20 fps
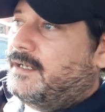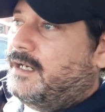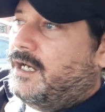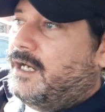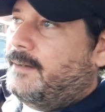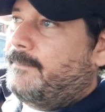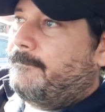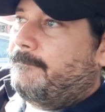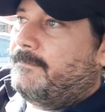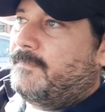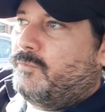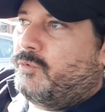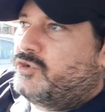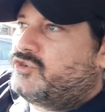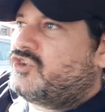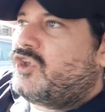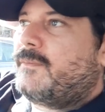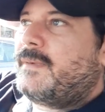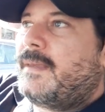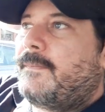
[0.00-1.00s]
We'll
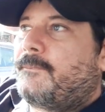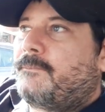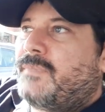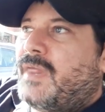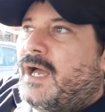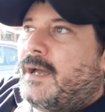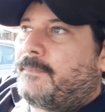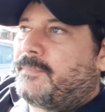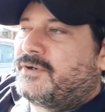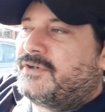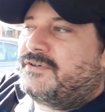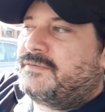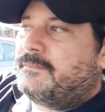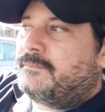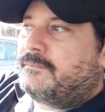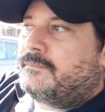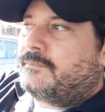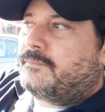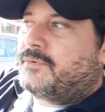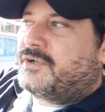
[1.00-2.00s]
still be
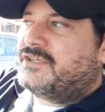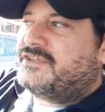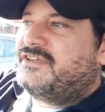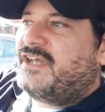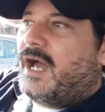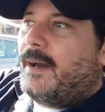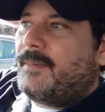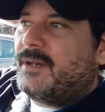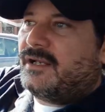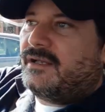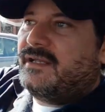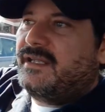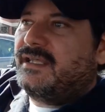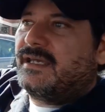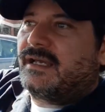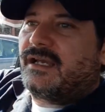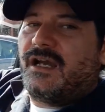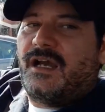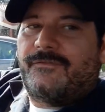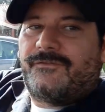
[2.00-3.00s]

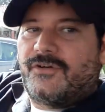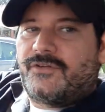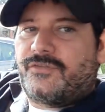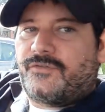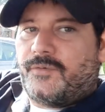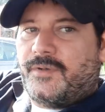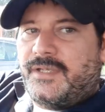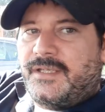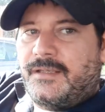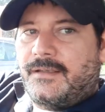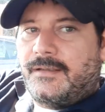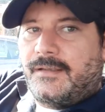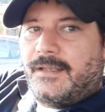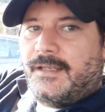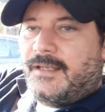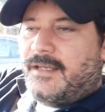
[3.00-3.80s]
predominantly a cover three.